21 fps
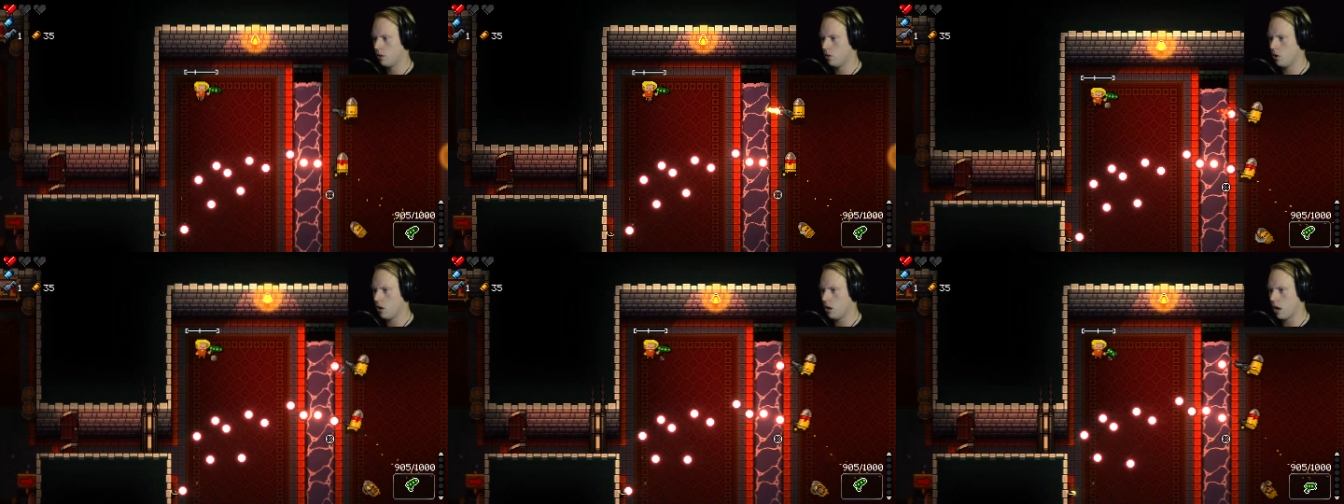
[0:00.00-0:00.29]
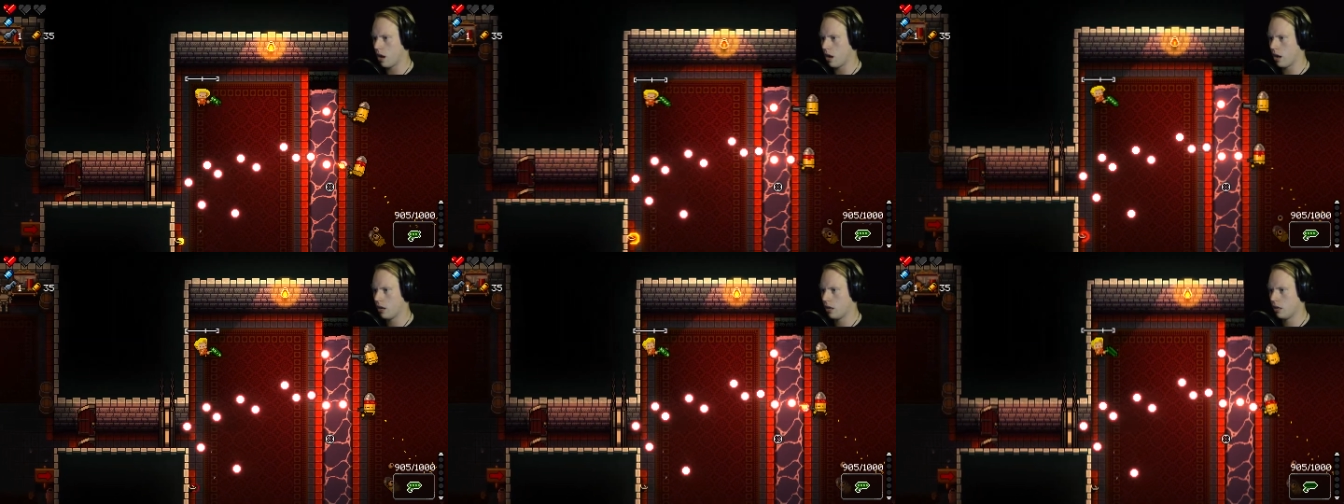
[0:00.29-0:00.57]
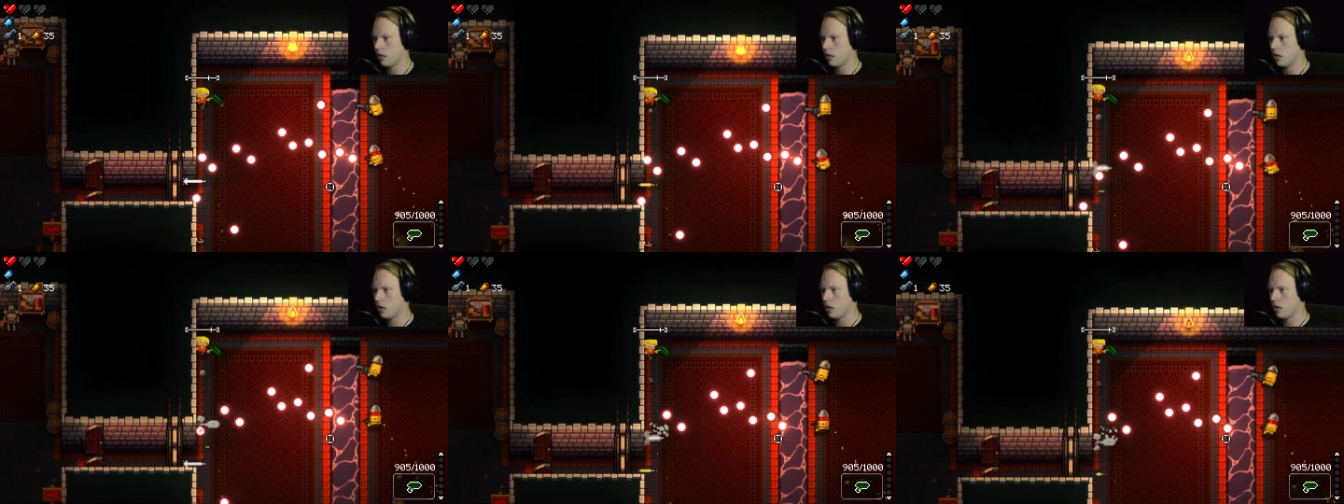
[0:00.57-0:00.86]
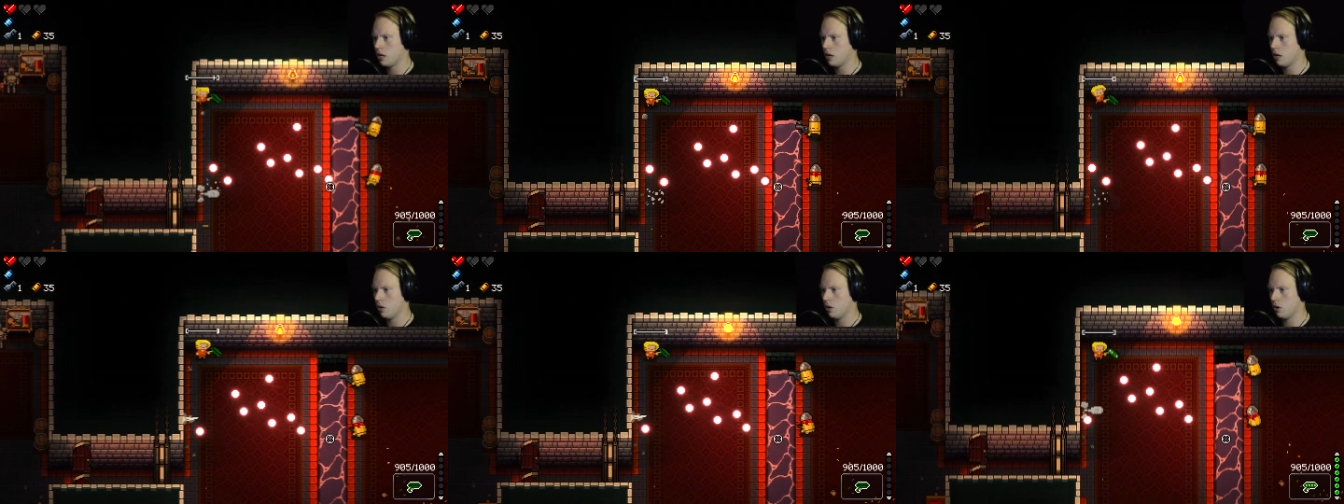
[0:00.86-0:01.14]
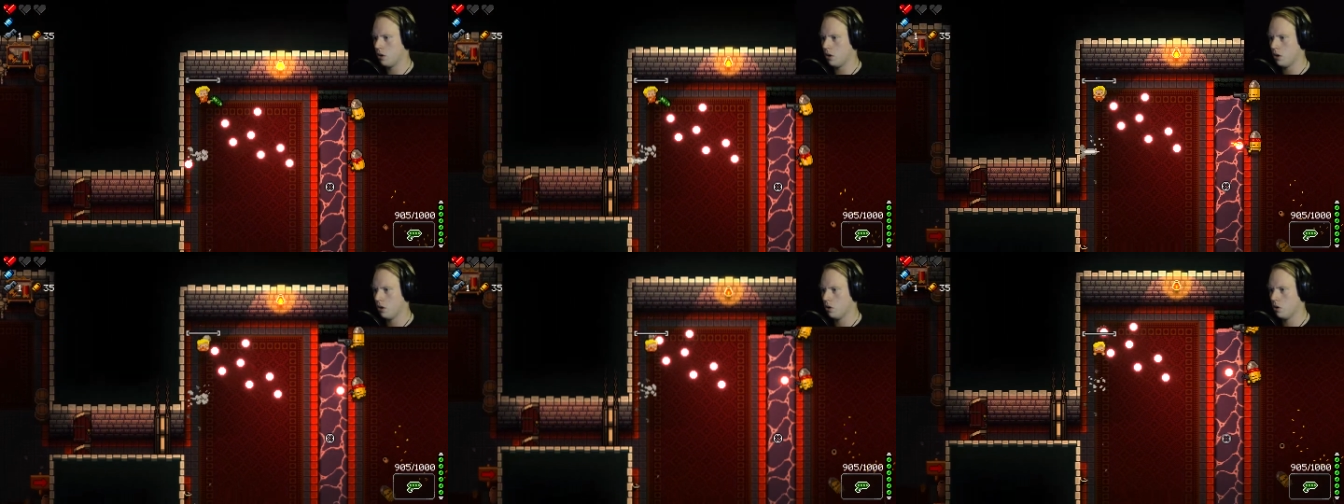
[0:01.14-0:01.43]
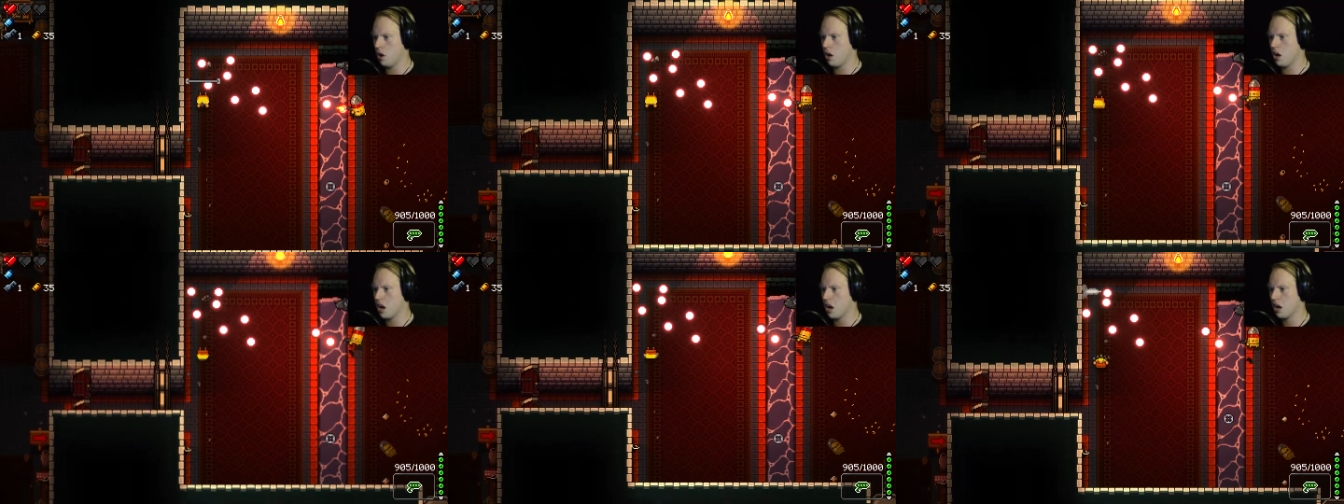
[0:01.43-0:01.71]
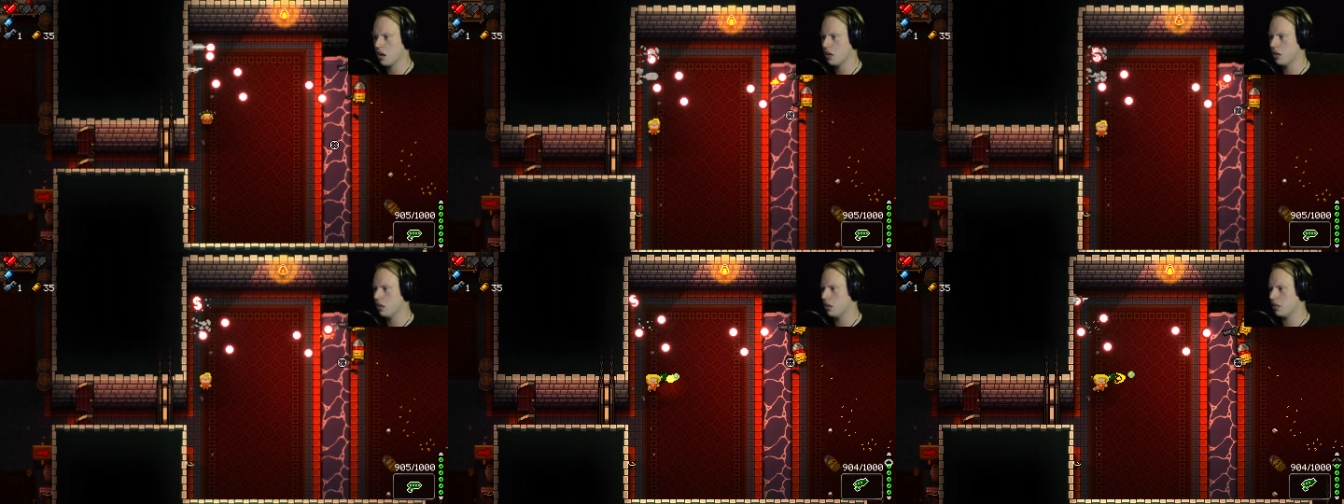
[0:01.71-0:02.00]
that was.
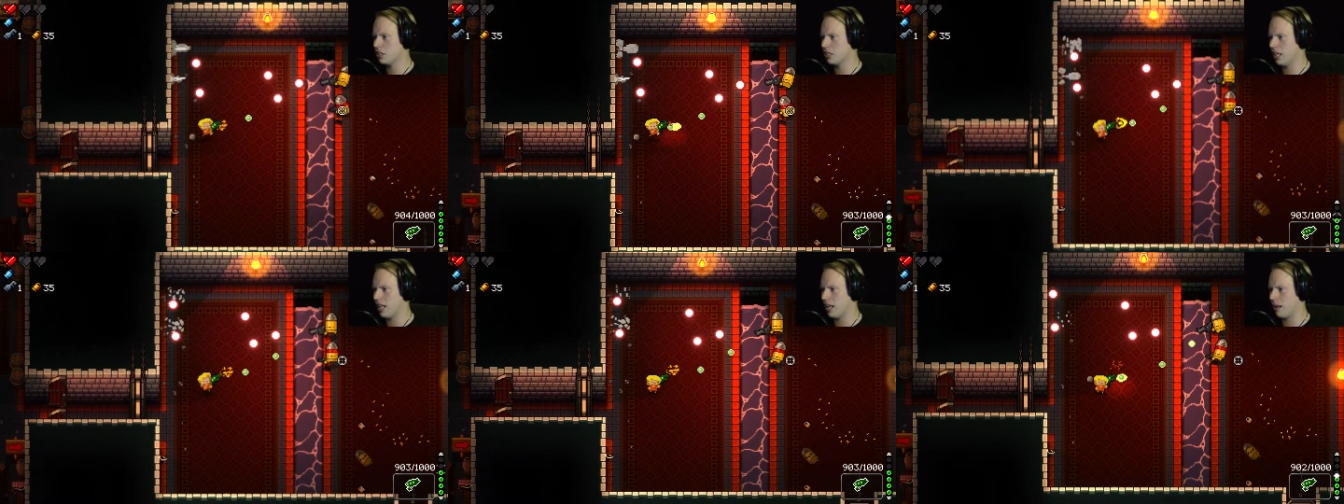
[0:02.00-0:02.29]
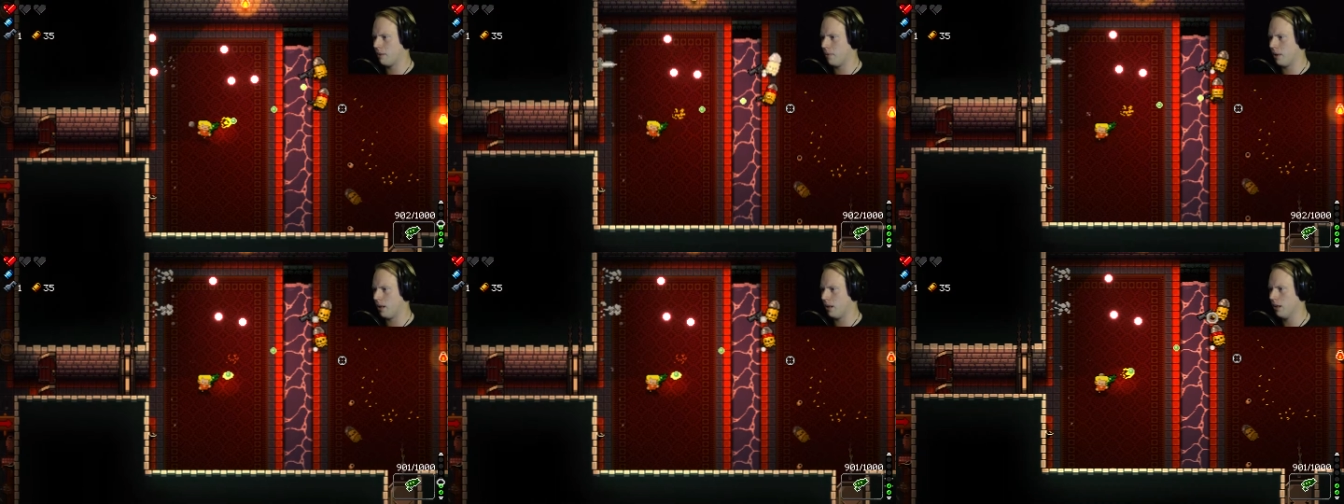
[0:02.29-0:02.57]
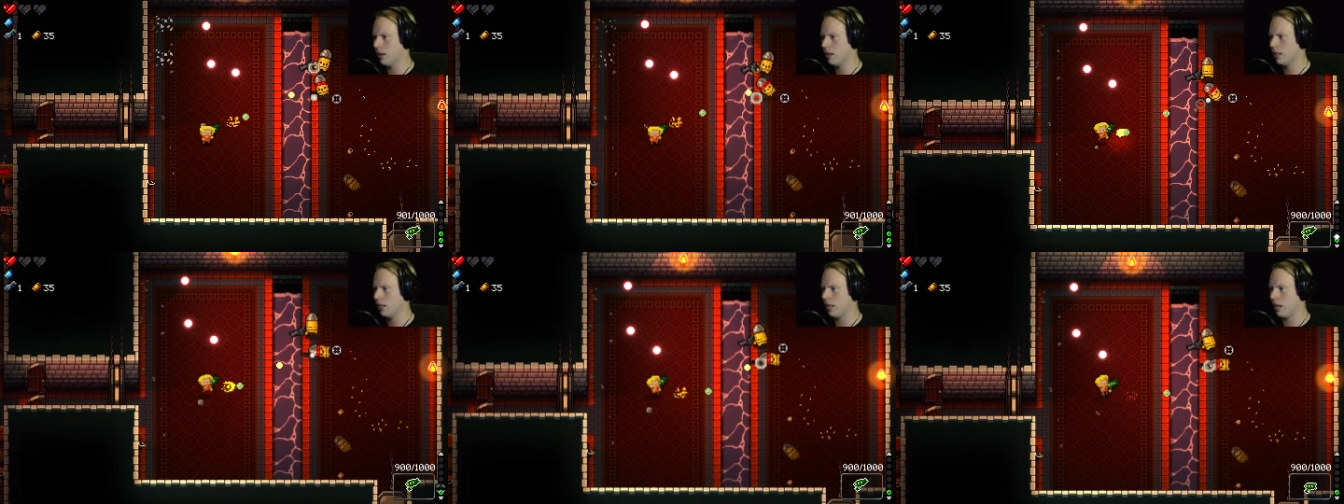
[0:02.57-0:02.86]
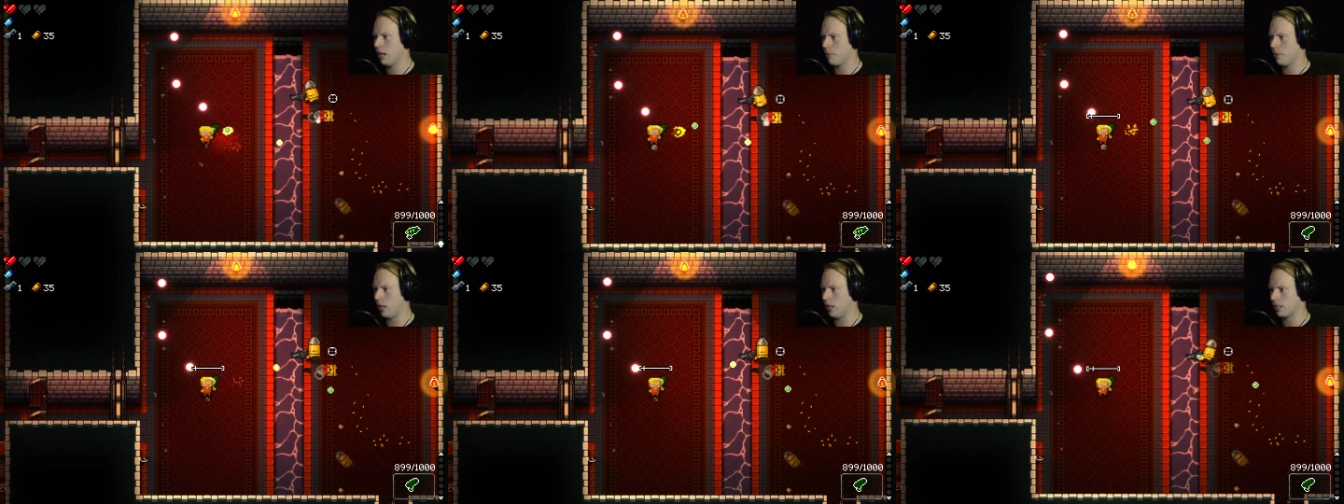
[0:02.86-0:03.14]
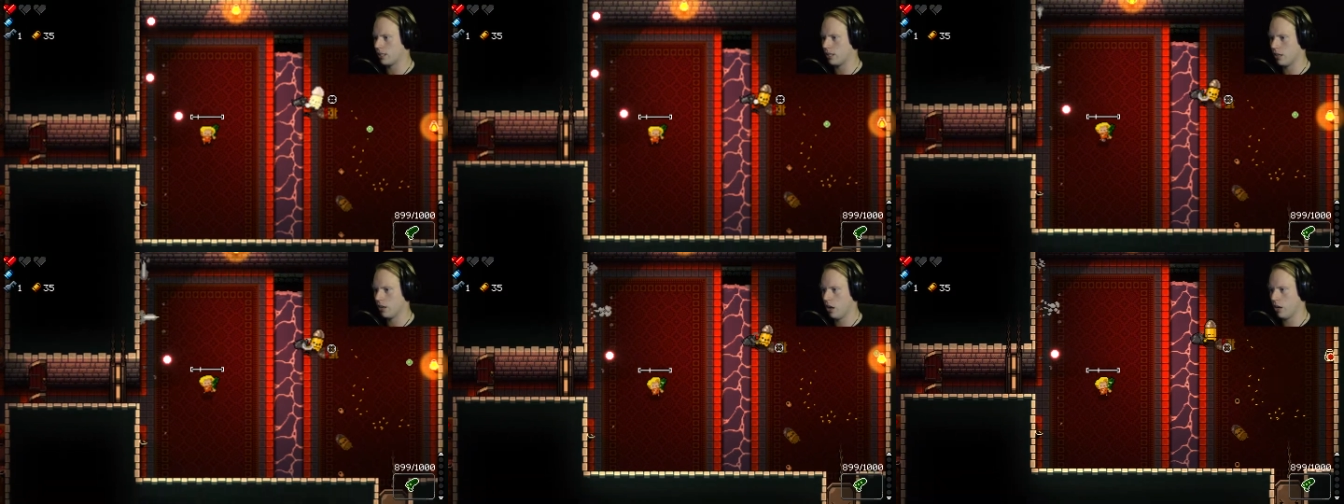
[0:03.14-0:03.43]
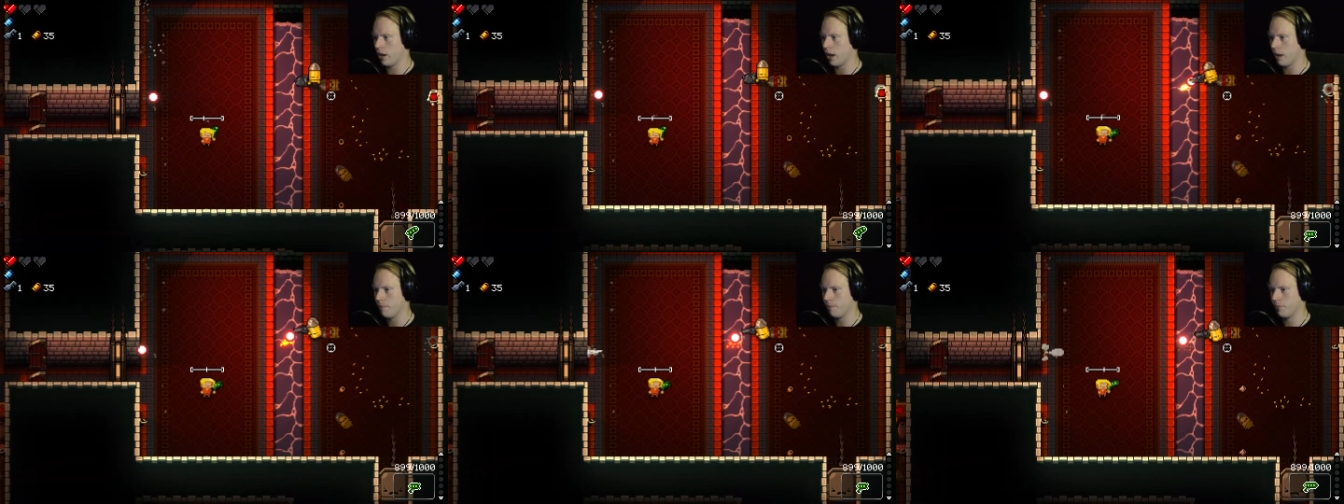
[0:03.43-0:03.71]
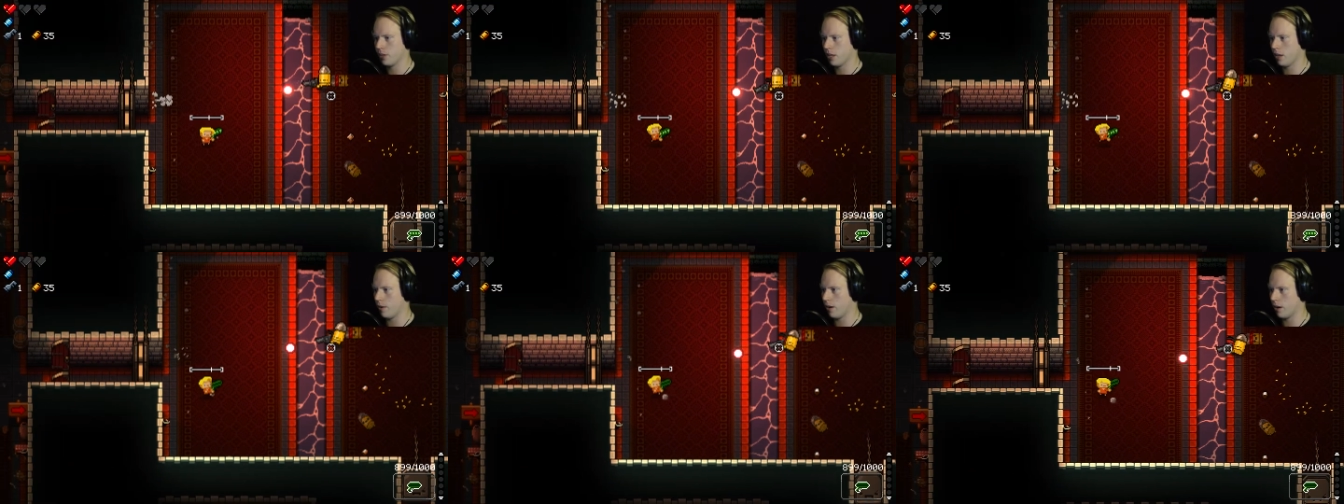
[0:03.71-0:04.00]
There's a lot of bullets, okay,
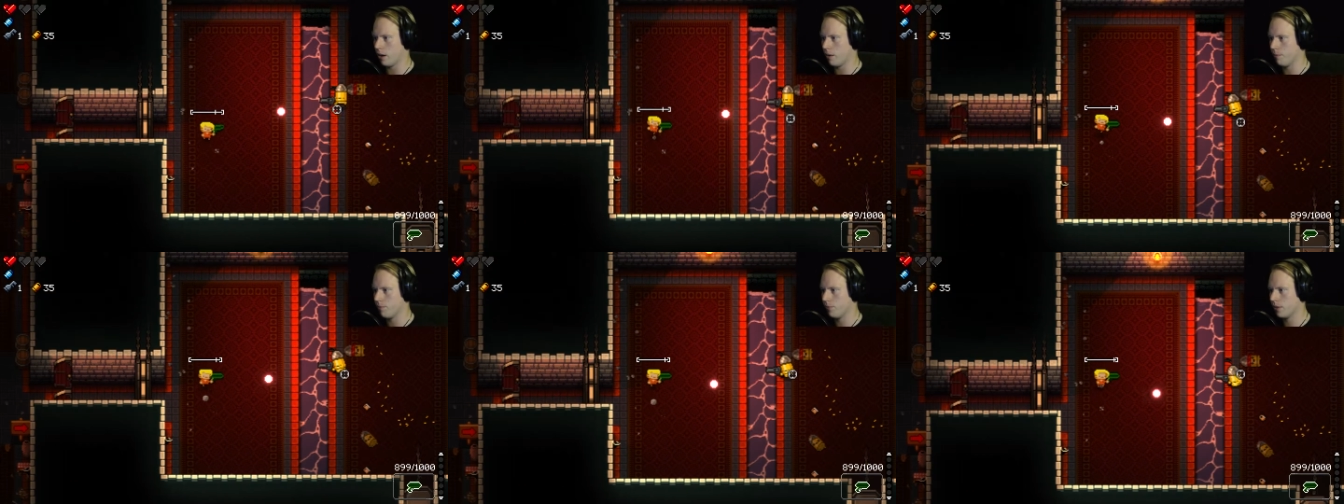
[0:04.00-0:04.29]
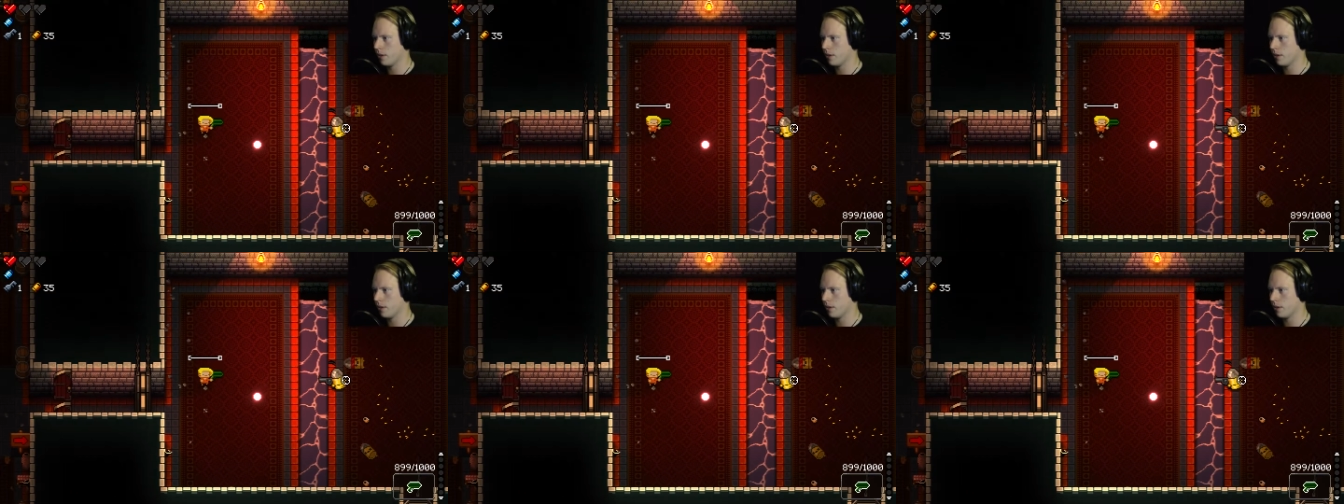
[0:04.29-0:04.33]
there we go.